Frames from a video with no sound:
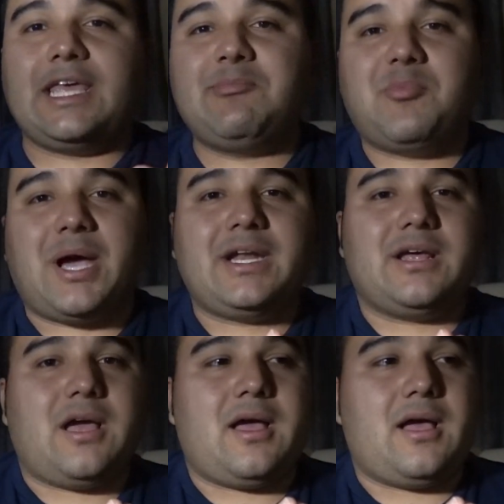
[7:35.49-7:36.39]
And keep in
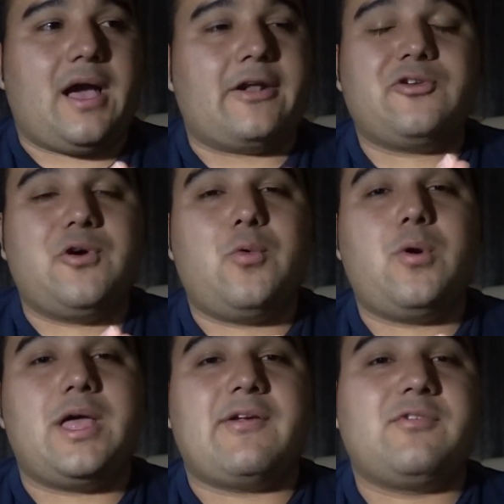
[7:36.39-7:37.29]
mind, I don't know
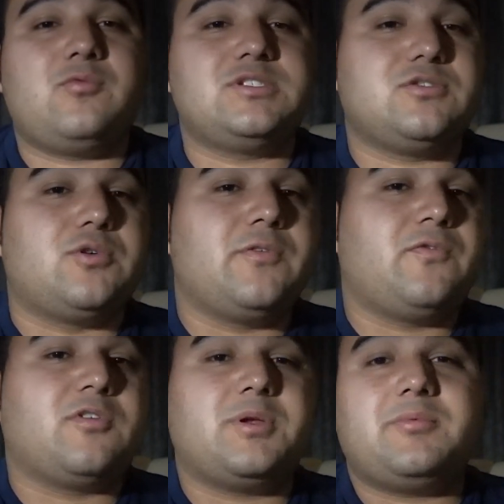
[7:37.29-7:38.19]
what everyone's going
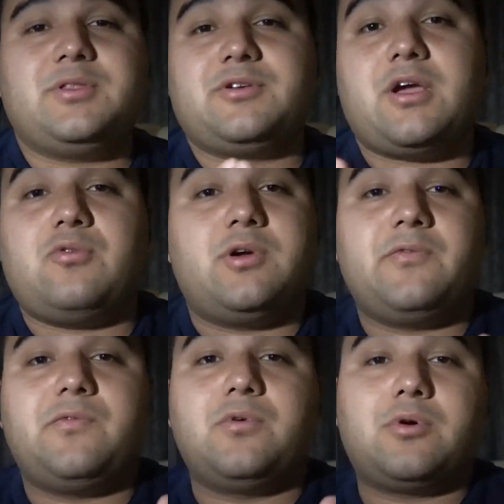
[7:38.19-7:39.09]
for. Maybe they're not going
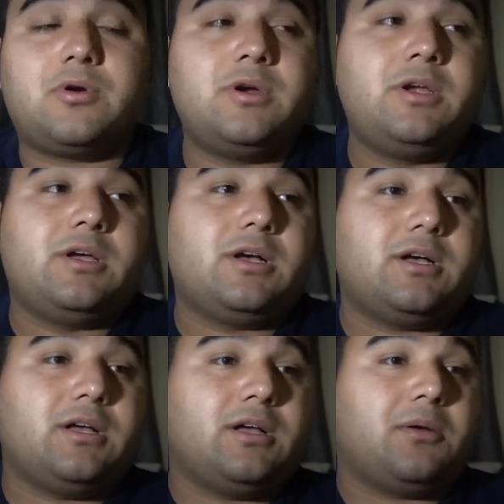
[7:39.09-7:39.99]
for
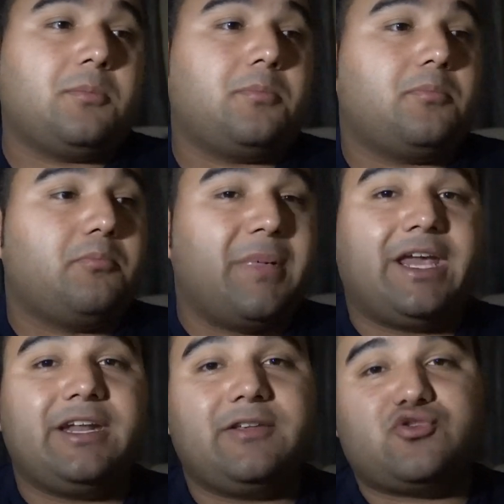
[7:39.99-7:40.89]
um,
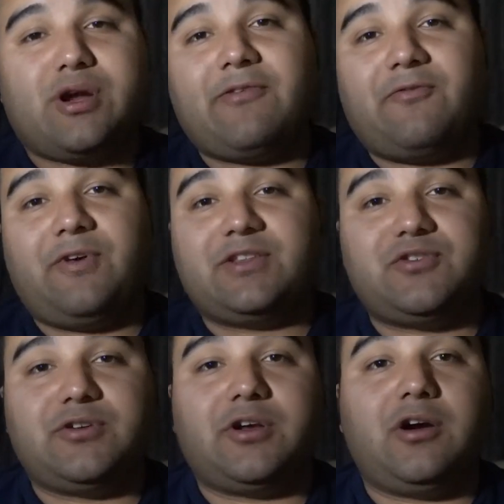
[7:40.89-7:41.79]
making it try and fit
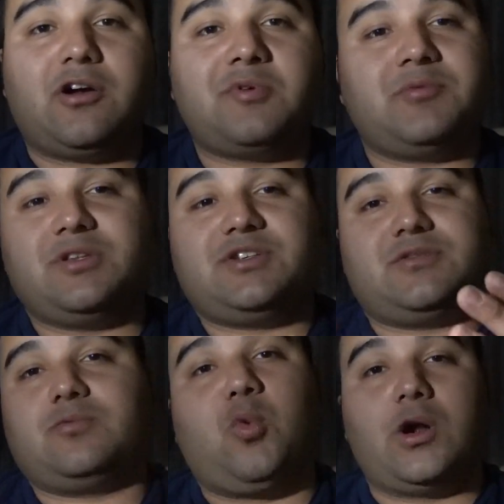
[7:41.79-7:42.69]
to their car. Maybe they
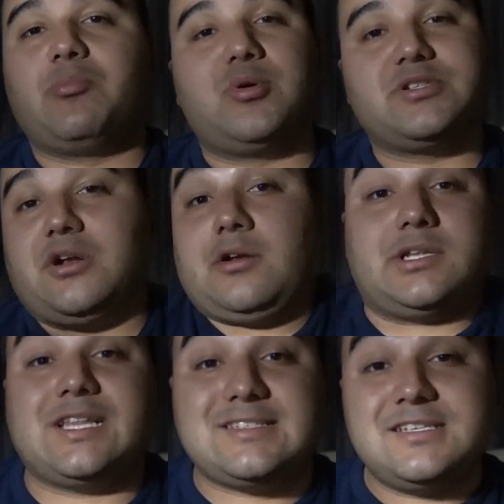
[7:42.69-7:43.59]
just want to bolt it on
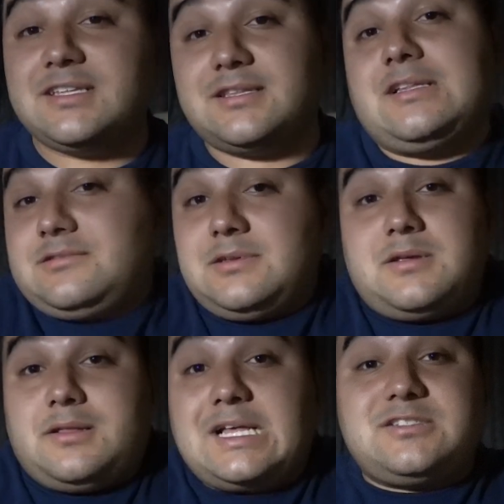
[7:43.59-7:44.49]
and that's it. That's
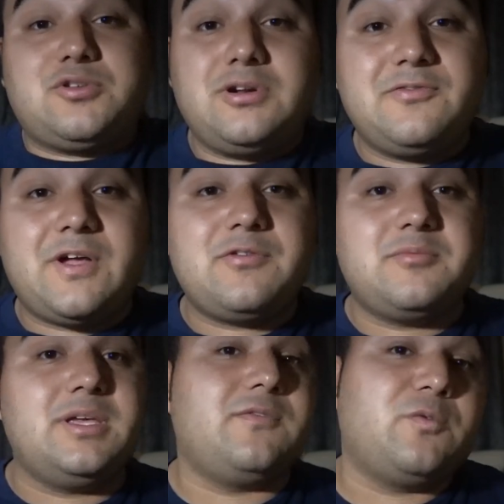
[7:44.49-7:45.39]
that's totally fine with
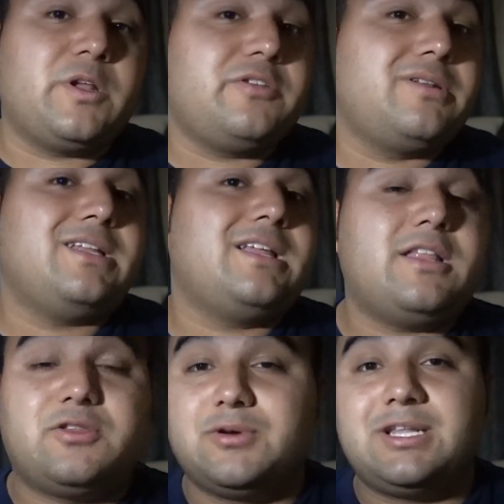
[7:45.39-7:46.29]
me. If you want to do it like
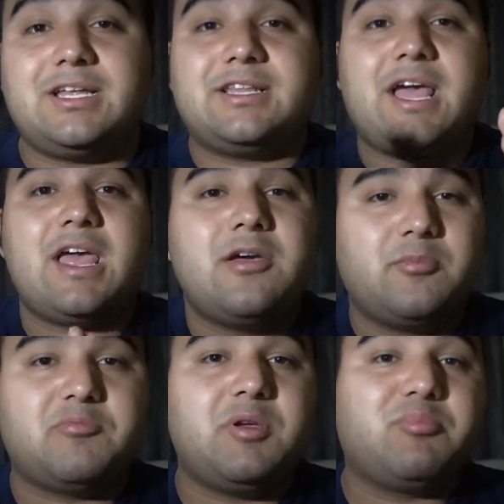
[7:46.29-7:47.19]
that, do it like that.
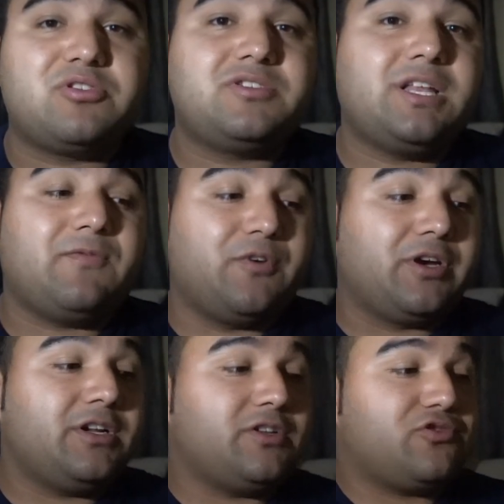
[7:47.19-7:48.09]
But me personally, if you're
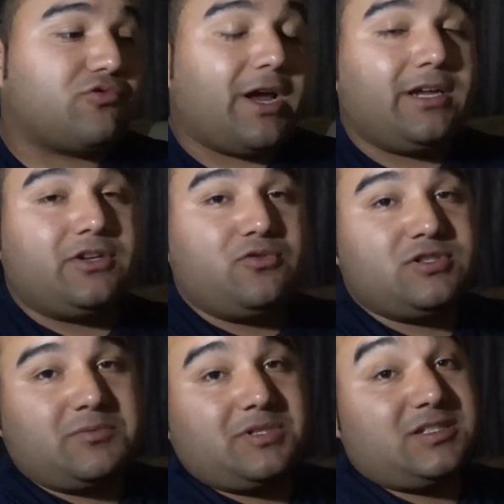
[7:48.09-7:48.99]
going to try and do
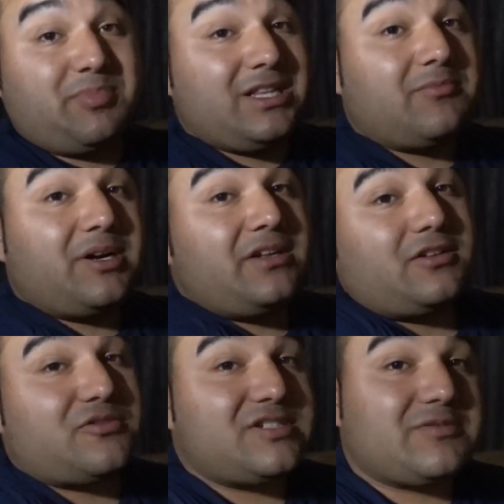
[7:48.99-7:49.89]
something, spend the money
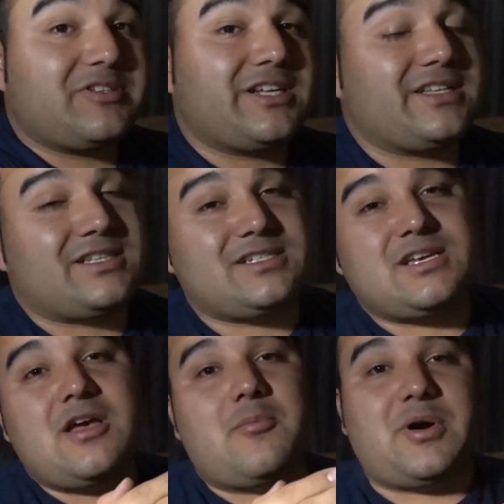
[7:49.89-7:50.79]
on doing something like this,
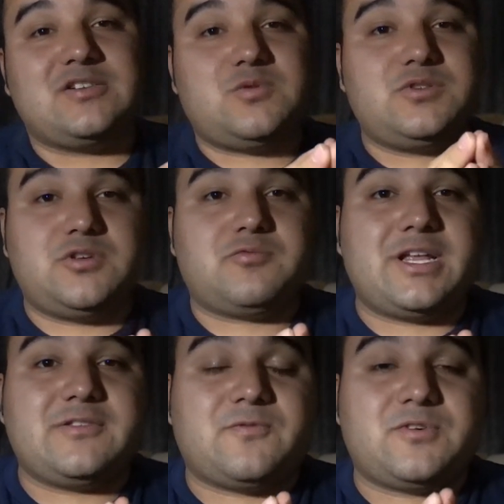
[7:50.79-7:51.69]
might as well do it
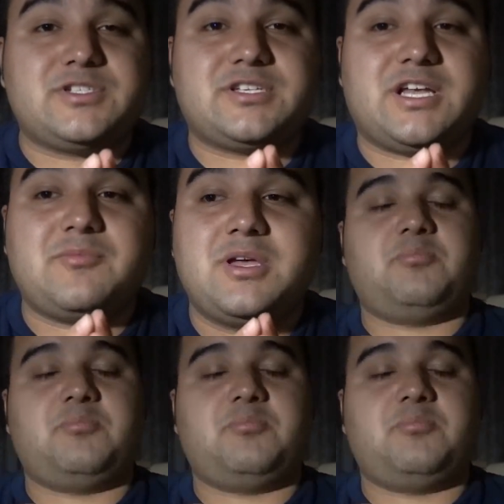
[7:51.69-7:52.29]
right the first time.